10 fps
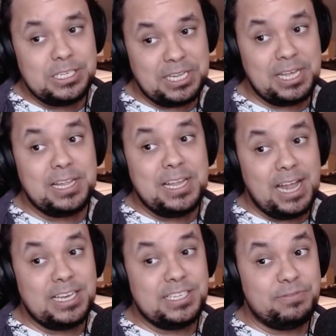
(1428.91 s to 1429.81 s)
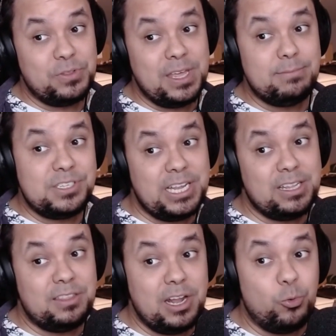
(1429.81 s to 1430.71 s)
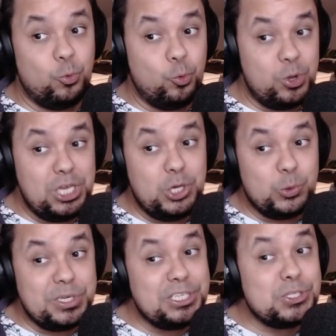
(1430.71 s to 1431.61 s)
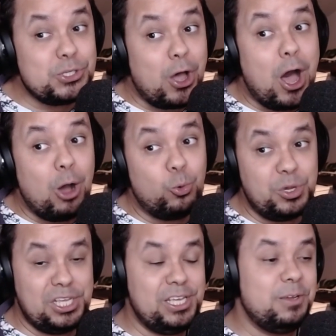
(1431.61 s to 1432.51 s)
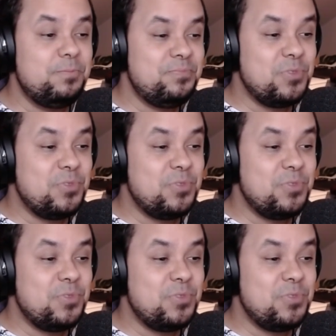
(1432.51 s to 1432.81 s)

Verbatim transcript: te and for them to say that they're we, we saw we,